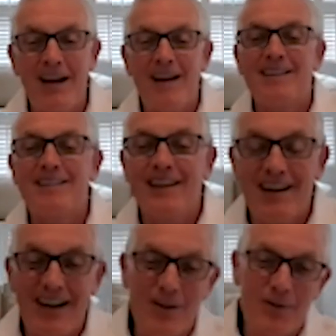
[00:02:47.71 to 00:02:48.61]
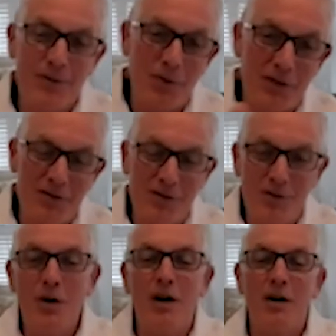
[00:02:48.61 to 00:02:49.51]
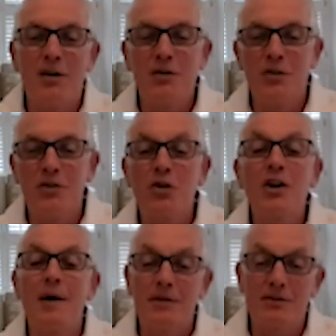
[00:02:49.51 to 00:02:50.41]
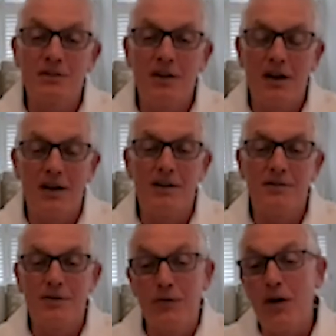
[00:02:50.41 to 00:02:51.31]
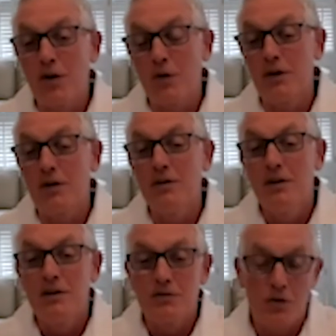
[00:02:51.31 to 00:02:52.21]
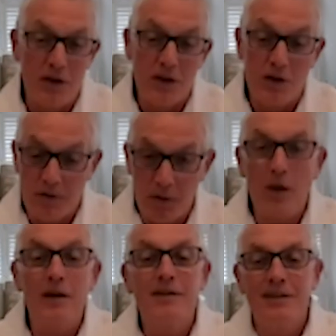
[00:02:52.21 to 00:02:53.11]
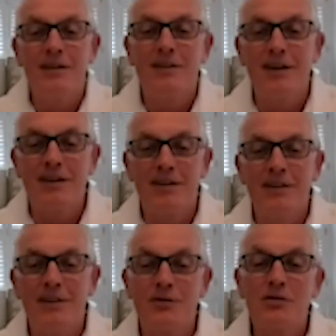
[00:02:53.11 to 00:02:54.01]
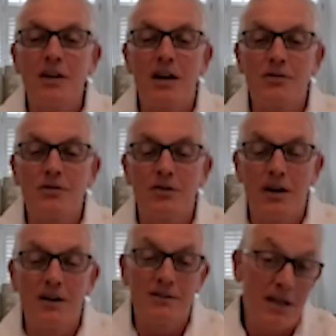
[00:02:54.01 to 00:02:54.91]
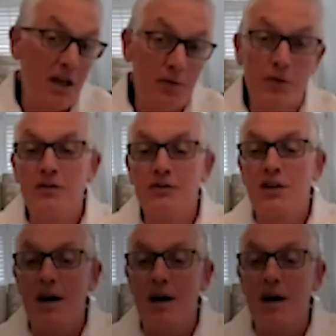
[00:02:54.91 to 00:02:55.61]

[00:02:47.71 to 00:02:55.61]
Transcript: and uh, I look forward to uh, your, your, comments uh, to follow here. So, thank you, everyone. Uh, here's to Dr. Uh, Taylor for his